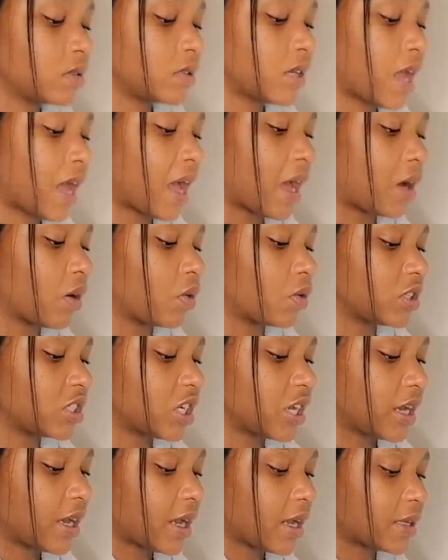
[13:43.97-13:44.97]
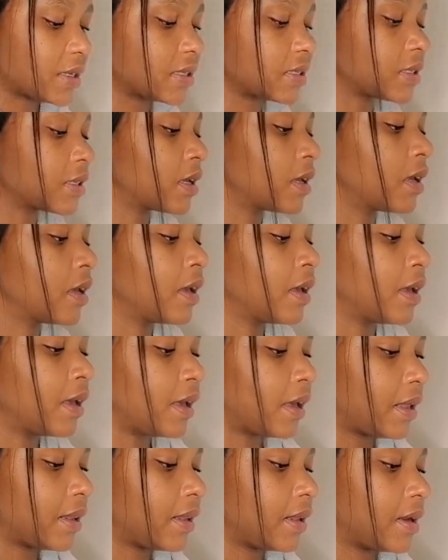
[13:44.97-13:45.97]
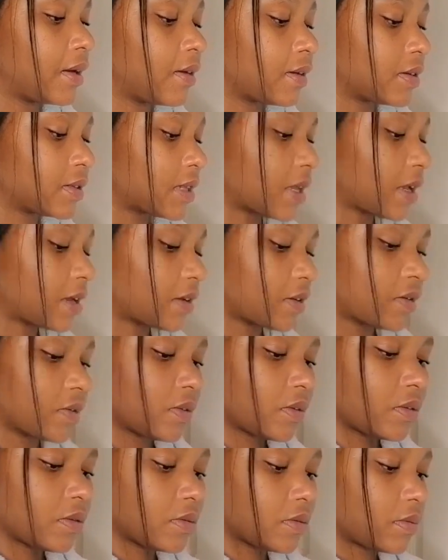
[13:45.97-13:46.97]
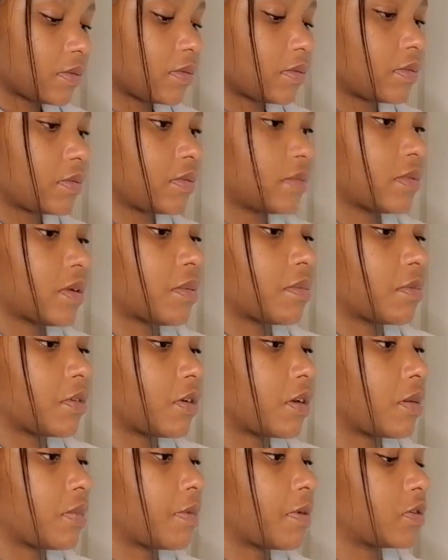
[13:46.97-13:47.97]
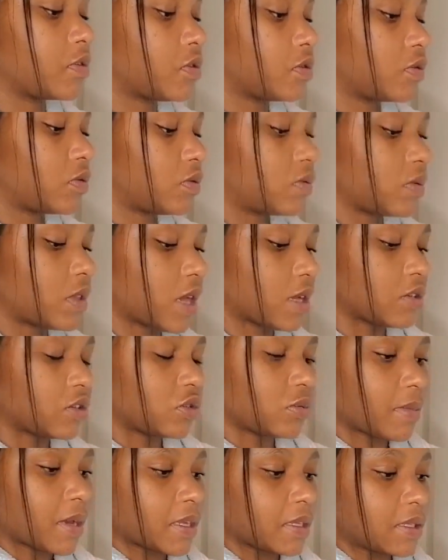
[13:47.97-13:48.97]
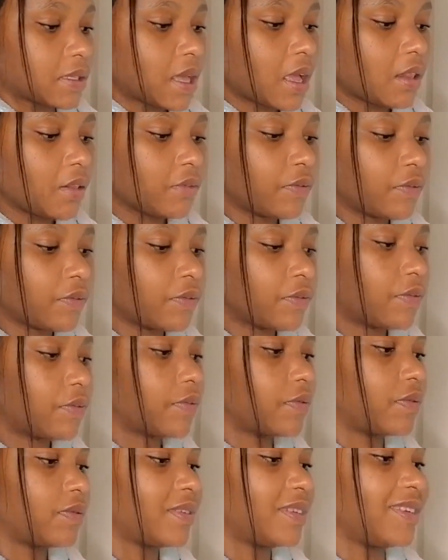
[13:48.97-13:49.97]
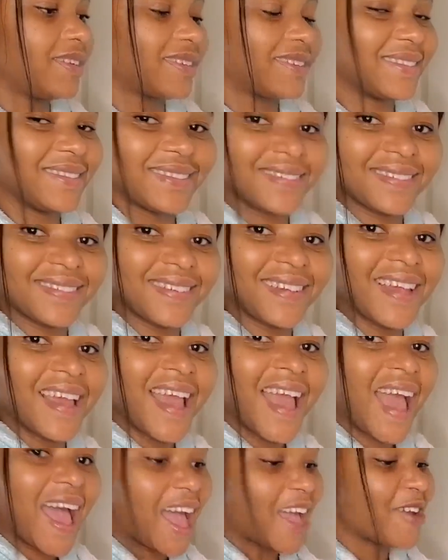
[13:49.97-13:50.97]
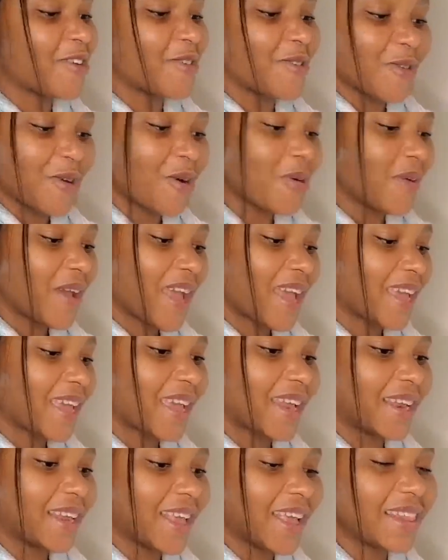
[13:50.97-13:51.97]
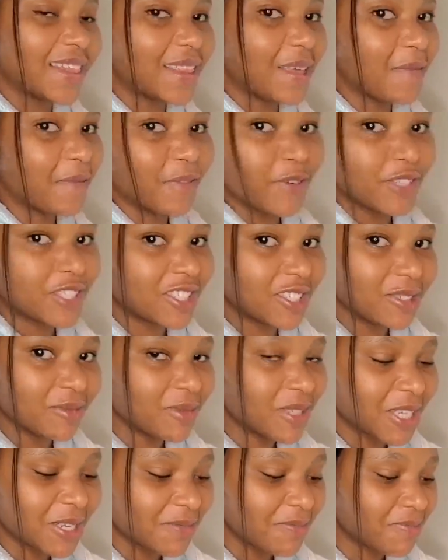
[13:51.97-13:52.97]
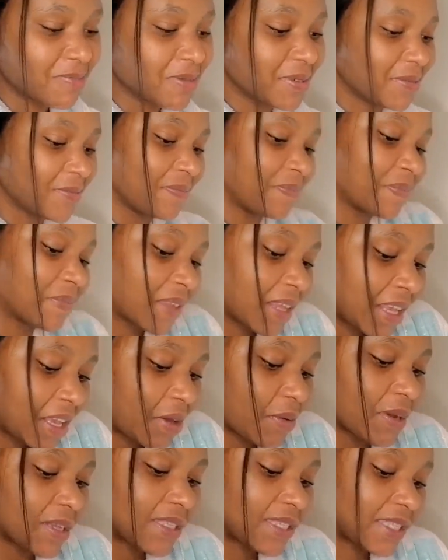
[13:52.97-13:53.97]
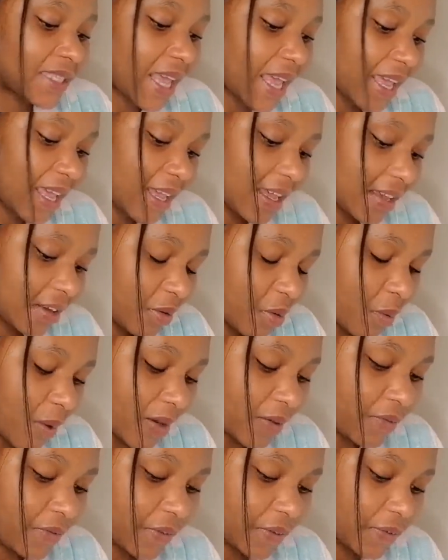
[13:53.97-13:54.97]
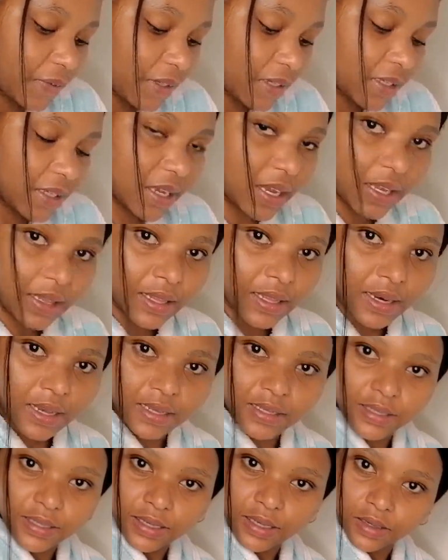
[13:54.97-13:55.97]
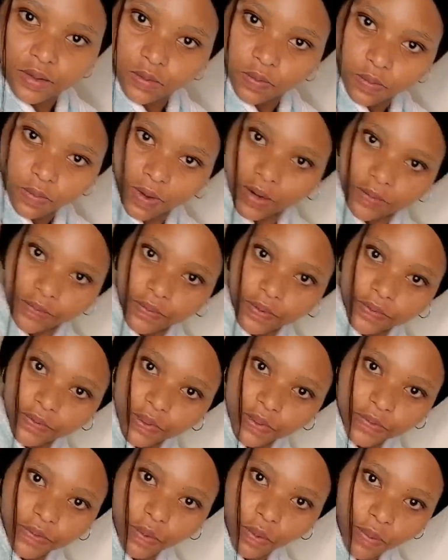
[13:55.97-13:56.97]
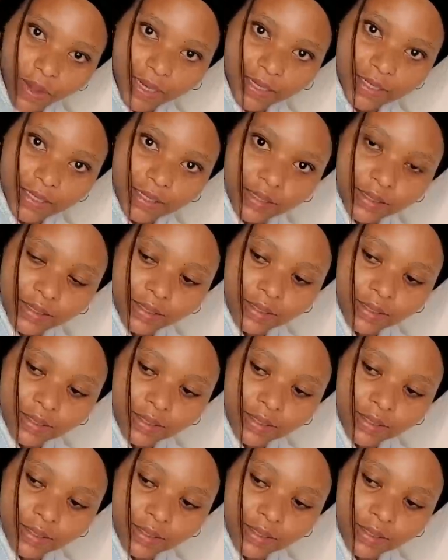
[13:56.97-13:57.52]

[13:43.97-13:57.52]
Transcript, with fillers: Yeah, go Checkers. And then I was like, no, I'm not about to do that to myself. I know where I can get them for cheap. He was saying 150, and then I said 150 for what?